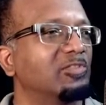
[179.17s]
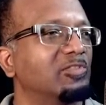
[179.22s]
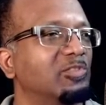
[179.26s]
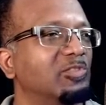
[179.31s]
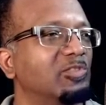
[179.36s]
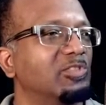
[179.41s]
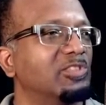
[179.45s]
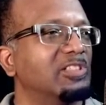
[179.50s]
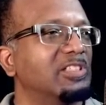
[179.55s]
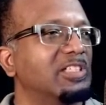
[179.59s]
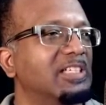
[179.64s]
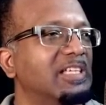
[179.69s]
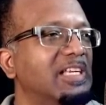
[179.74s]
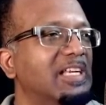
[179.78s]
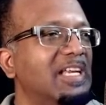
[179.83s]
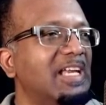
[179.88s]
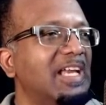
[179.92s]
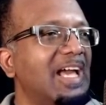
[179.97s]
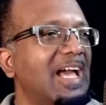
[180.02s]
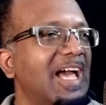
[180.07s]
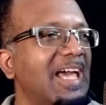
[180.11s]
throne,
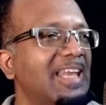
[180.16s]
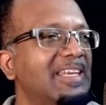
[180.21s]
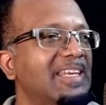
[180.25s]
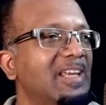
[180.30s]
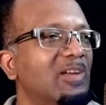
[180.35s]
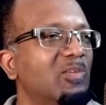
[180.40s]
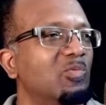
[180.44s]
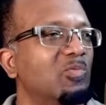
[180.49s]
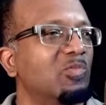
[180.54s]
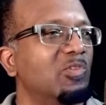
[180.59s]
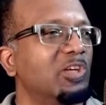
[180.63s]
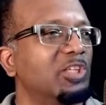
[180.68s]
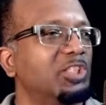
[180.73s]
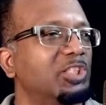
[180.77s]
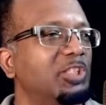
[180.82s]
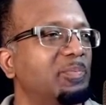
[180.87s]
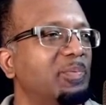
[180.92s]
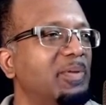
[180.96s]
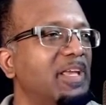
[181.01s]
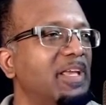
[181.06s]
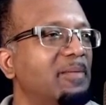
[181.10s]
and they
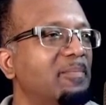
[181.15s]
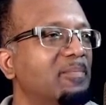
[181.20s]
worship